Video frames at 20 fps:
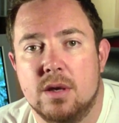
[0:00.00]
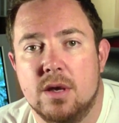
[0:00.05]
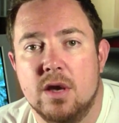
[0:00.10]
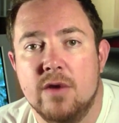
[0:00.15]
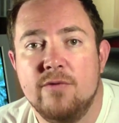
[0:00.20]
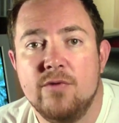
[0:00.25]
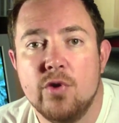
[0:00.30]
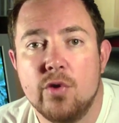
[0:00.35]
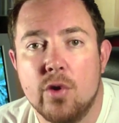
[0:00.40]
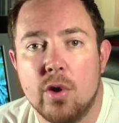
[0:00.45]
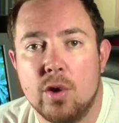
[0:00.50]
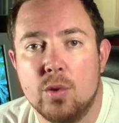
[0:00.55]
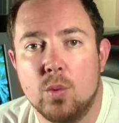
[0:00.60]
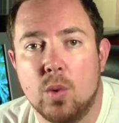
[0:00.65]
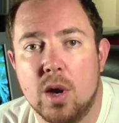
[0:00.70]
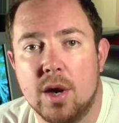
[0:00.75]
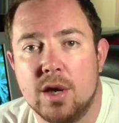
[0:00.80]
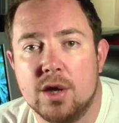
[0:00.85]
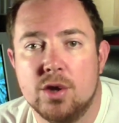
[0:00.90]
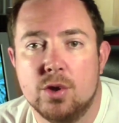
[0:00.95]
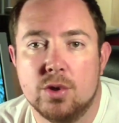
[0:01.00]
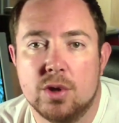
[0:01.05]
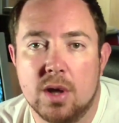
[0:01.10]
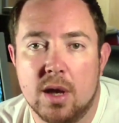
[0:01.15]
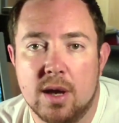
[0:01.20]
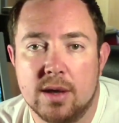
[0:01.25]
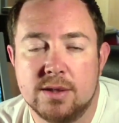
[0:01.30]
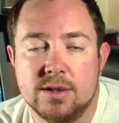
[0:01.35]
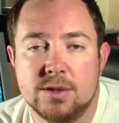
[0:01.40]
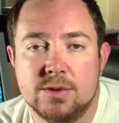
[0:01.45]
If you're on one and you'd
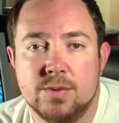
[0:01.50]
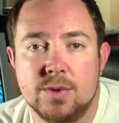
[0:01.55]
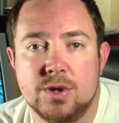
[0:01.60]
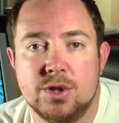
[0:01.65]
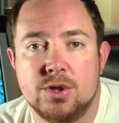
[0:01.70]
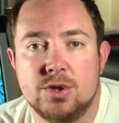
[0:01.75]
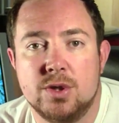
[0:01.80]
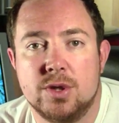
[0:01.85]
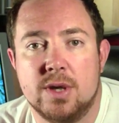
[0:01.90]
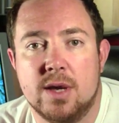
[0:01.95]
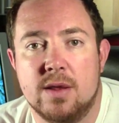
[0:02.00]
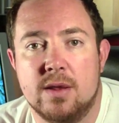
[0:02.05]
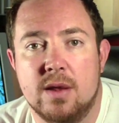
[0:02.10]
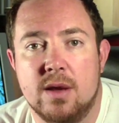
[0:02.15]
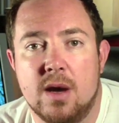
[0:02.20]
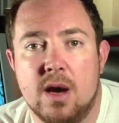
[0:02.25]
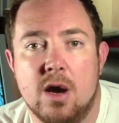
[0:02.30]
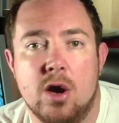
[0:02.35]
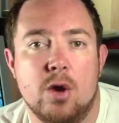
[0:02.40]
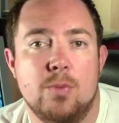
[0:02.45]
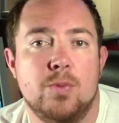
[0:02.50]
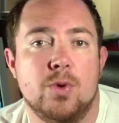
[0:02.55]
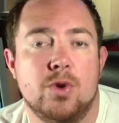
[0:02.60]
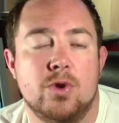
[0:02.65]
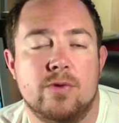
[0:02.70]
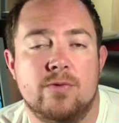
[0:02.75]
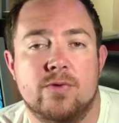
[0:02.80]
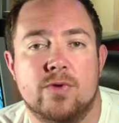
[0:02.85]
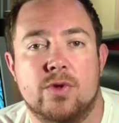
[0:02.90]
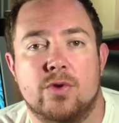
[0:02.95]
like to switch to another, I hope you
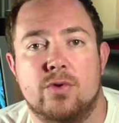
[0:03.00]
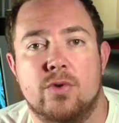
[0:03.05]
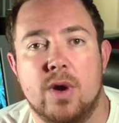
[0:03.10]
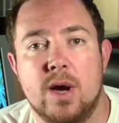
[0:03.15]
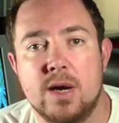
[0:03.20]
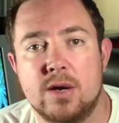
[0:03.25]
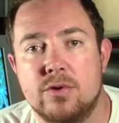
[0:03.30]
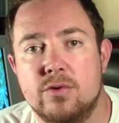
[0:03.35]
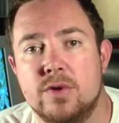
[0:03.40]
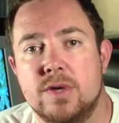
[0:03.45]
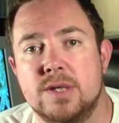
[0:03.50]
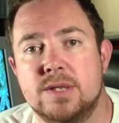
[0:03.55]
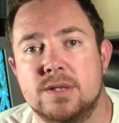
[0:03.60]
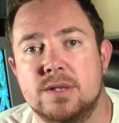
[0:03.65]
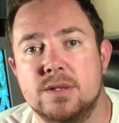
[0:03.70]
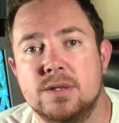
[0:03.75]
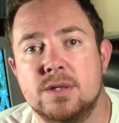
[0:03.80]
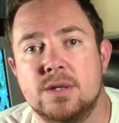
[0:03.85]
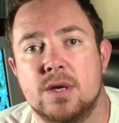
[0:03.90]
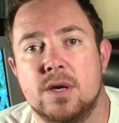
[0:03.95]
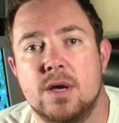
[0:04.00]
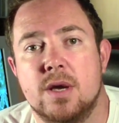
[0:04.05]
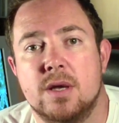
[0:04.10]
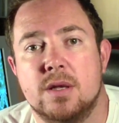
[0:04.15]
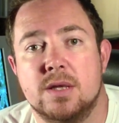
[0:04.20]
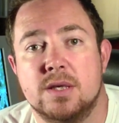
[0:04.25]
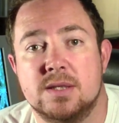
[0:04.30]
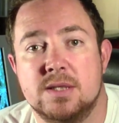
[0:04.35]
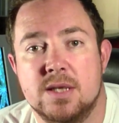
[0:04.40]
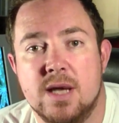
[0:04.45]
did for the right reasons.
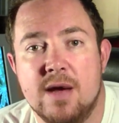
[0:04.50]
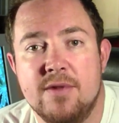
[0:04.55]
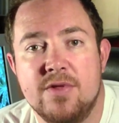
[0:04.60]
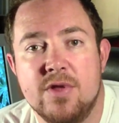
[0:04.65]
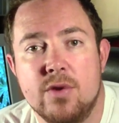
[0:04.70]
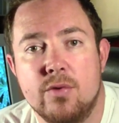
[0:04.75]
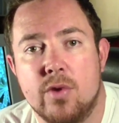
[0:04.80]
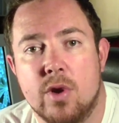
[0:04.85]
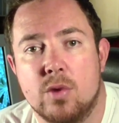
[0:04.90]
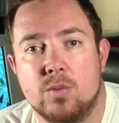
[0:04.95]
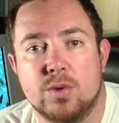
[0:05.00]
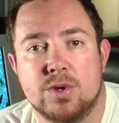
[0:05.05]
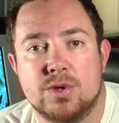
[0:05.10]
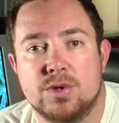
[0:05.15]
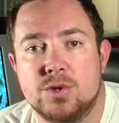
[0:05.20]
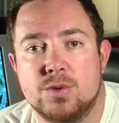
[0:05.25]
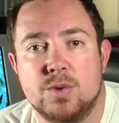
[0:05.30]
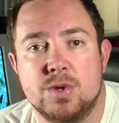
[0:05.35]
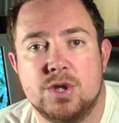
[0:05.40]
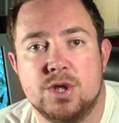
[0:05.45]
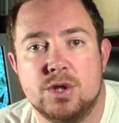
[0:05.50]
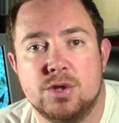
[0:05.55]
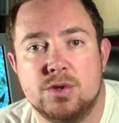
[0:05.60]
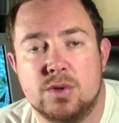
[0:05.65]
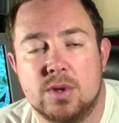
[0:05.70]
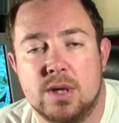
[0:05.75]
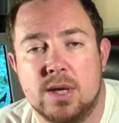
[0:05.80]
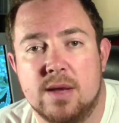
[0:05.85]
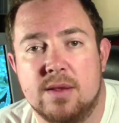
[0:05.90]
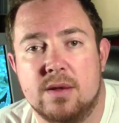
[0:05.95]
There's nothing wrong with switching
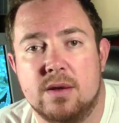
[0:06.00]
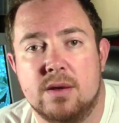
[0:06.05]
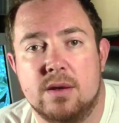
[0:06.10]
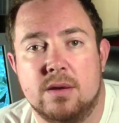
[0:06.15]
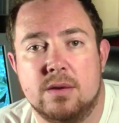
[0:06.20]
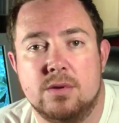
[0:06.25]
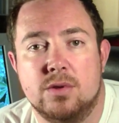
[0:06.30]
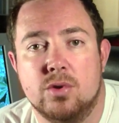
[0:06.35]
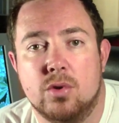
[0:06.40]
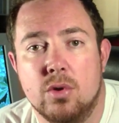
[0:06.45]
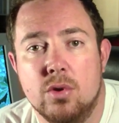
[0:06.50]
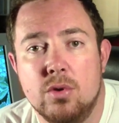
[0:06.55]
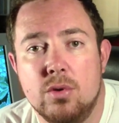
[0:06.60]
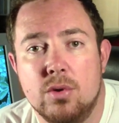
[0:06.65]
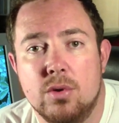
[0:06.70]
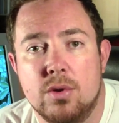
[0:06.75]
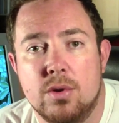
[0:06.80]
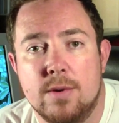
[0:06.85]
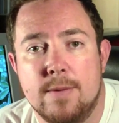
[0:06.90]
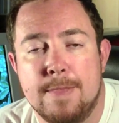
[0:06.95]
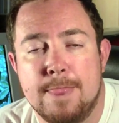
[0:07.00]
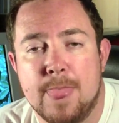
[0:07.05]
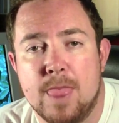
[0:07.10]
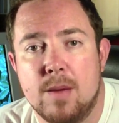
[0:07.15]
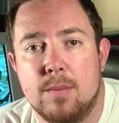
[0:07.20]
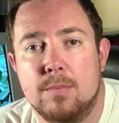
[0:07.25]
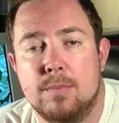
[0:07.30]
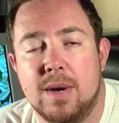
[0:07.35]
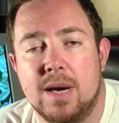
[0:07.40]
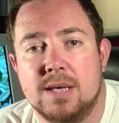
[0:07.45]
to another DAW,
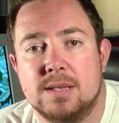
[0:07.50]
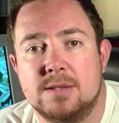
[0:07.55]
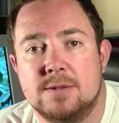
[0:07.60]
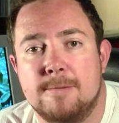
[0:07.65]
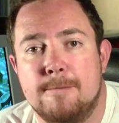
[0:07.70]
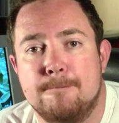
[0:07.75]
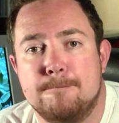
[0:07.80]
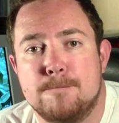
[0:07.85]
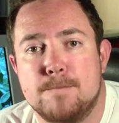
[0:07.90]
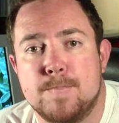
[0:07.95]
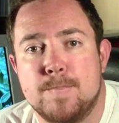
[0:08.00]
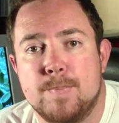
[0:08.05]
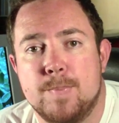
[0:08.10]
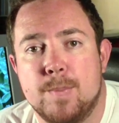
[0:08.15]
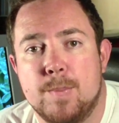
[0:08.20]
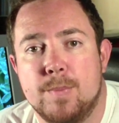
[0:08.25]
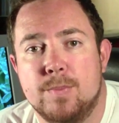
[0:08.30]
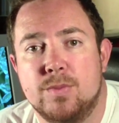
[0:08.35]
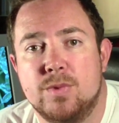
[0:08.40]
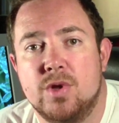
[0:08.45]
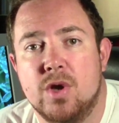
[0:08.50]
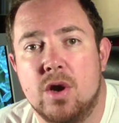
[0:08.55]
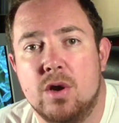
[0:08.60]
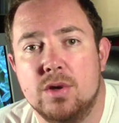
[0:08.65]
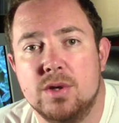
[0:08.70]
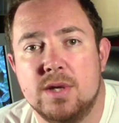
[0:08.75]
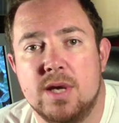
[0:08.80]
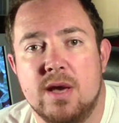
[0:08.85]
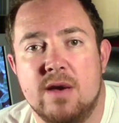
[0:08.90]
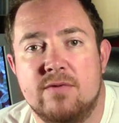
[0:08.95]
but
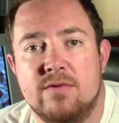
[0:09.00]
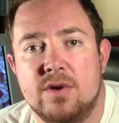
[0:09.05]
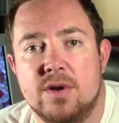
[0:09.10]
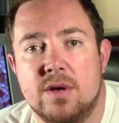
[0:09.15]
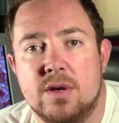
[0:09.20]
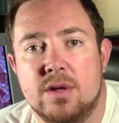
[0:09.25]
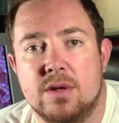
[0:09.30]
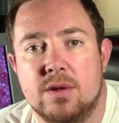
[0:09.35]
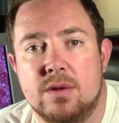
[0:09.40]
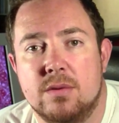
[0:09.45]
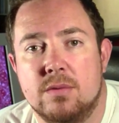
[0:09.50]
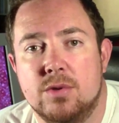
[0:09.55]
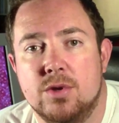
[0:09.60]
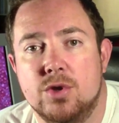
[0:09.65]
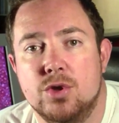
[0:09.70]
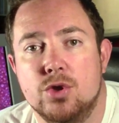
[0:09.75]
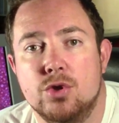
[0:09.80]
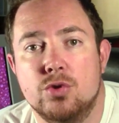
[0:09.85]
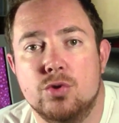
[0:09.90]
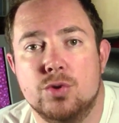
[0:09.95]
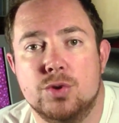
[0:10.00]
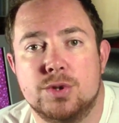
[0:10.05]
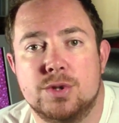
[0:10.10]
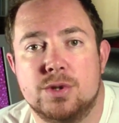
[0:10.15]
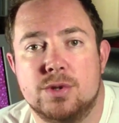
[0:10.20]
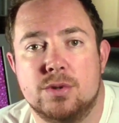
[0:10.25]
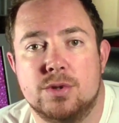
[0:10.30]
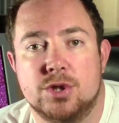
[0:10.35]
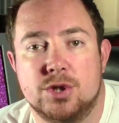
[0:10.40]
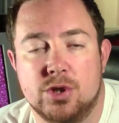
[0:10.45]
don't ever
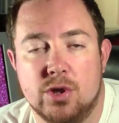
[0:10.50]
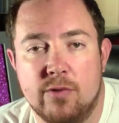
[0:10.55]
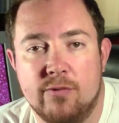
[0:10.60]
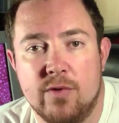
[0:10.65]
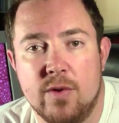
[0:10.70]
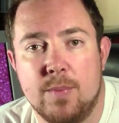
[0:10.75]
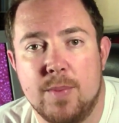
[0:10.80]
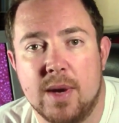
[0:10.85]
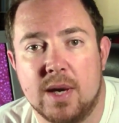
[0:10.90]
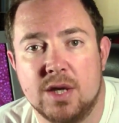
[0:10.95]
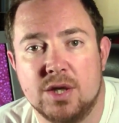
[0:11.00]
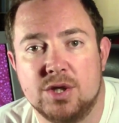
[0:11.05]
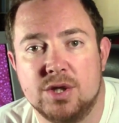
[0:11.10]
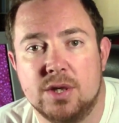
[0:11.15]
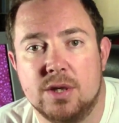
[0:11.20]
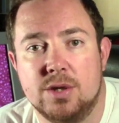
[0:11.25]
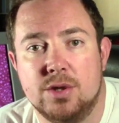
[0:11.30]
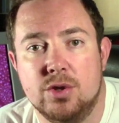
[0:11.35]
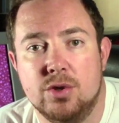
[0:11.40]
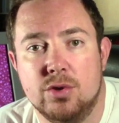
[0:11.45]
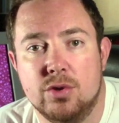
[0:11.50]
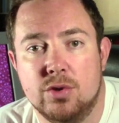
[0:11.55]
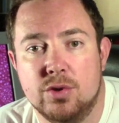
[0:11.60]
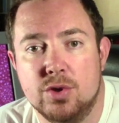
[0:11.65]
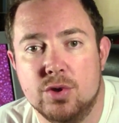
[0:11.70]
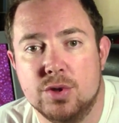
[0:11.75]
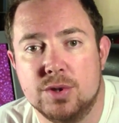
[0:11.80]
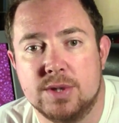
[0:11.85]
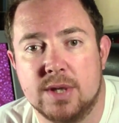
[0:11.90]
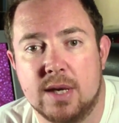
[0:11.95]
use the software package that you're
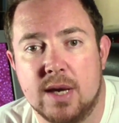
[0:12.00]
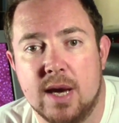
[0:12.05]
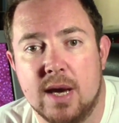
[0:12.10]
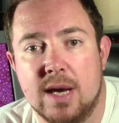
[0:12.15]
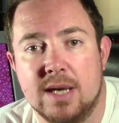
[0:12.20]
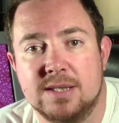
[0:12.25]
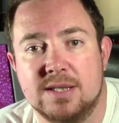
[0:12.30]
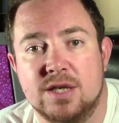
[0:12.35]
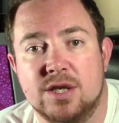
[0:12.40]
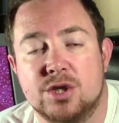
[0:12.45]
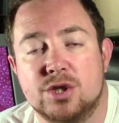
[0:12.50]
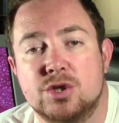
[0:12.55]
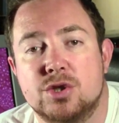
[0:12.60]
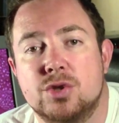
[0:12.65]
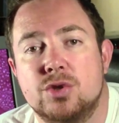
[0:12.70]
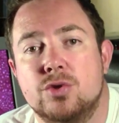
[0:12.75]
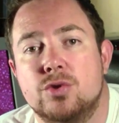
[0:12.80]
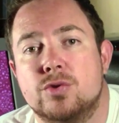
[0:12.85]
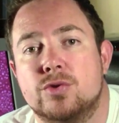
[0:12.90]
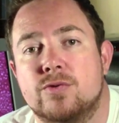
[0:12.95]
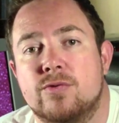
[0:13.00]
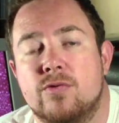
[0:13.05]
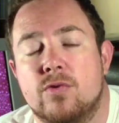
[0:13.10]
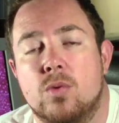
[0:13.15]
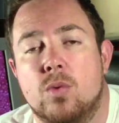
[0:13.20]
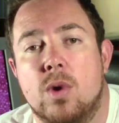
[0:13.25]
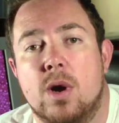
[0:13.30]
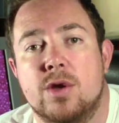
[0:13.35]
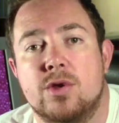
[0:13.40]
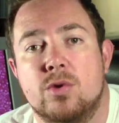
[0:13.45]
using as an excuse
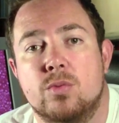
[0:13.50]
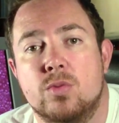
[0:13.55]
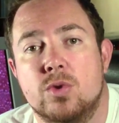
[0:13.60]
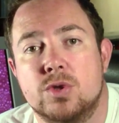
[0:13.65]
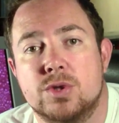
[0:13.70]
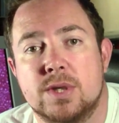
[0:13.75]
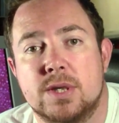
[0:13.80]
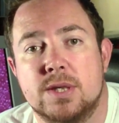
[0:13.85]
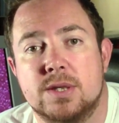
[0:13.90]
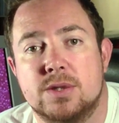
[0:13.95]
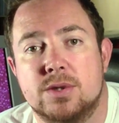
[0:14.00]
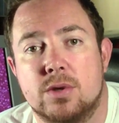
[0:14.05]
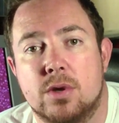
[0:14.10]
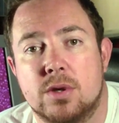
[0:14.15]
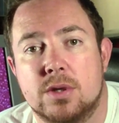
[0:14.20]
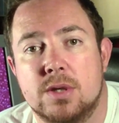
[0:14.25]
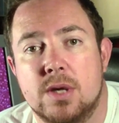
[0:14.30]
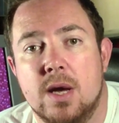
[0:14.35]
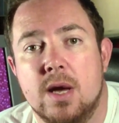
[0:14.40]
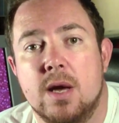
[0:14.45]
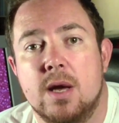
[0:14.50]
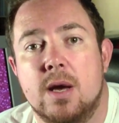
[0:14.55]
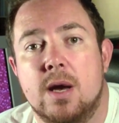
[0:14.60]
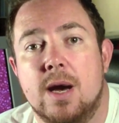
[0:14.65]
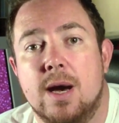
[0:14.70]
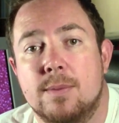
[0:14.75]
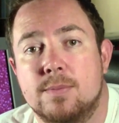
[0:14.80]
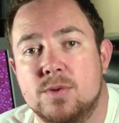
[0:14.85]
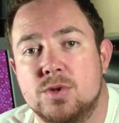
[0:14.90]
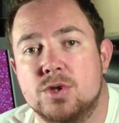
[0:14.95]
for why your music is not
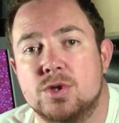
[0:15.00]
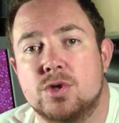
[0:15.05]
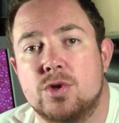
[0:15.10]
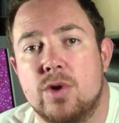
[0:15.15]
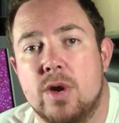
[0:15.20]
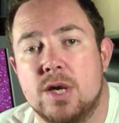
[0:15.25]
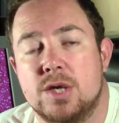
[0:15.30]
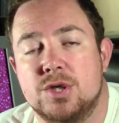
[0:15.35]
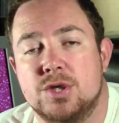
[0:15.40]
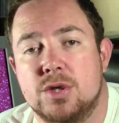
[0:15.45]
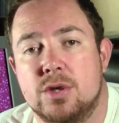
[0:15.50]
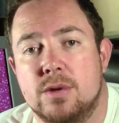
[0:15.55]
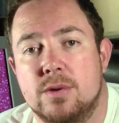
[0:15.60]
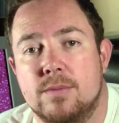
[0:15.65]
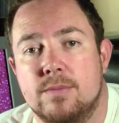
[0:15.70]
up to scratch